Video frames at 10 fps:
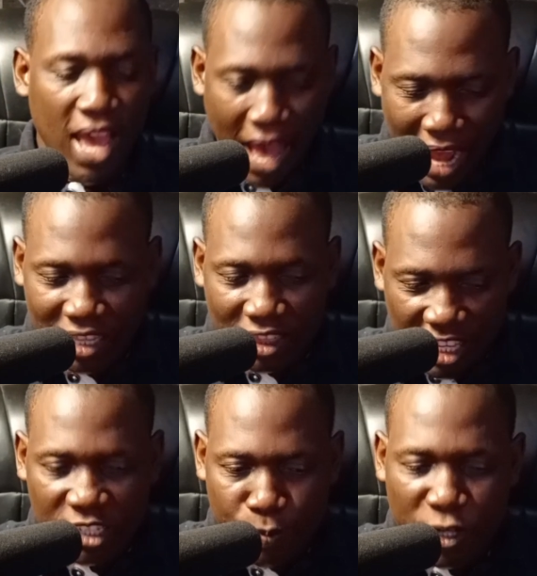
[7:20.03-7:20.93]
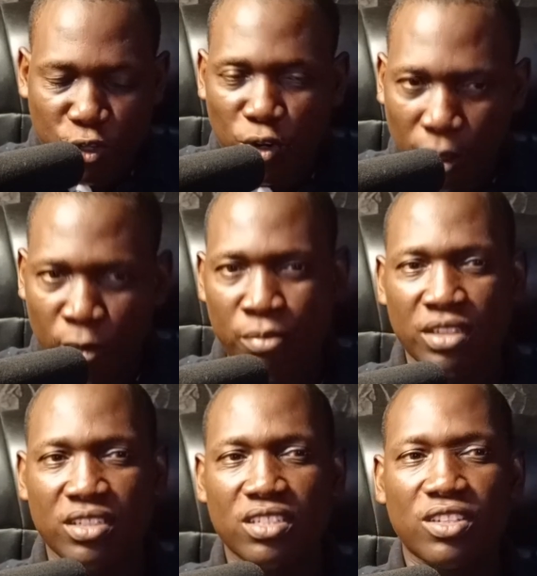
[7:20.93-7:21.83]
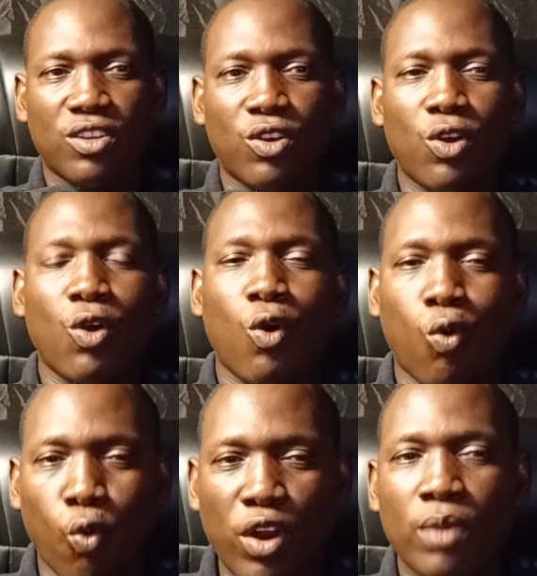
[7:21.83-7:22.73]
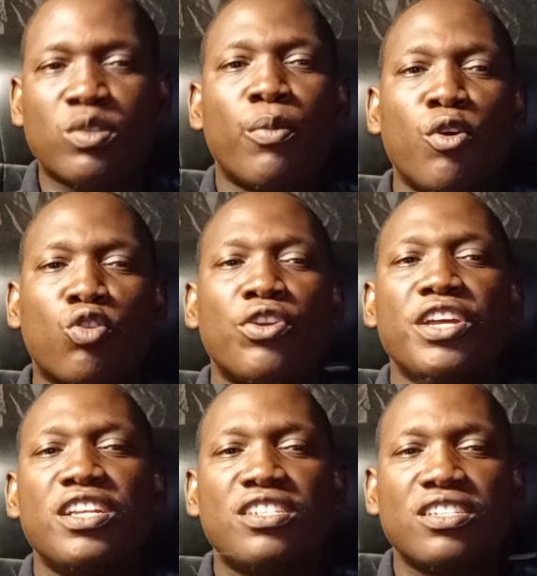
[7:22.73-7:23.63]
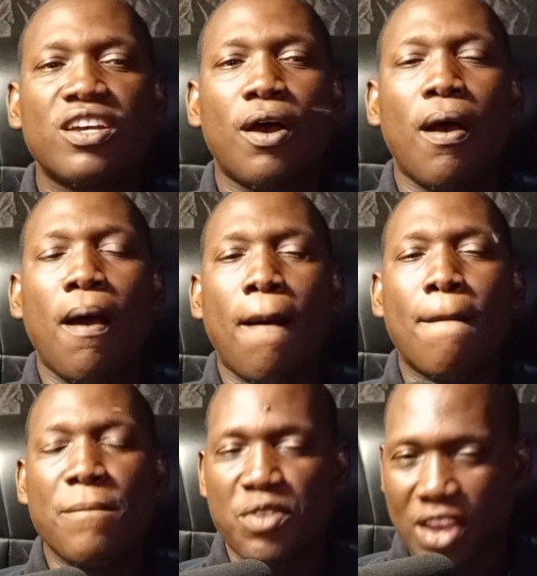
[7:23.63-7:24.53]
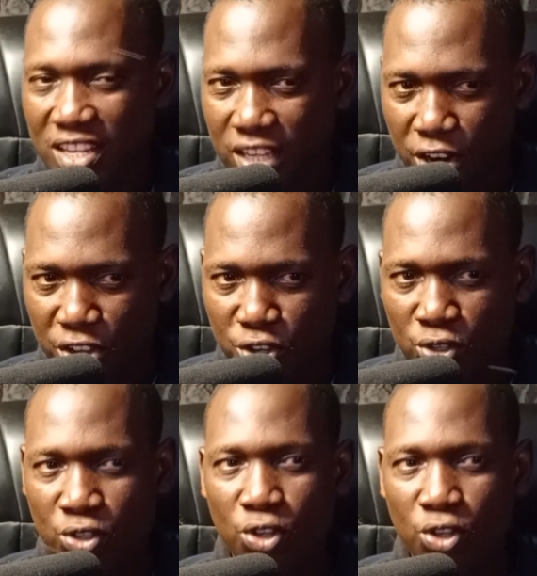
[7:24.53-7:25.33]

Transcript: at this particular moment william Samoei Ruto needs nyanza region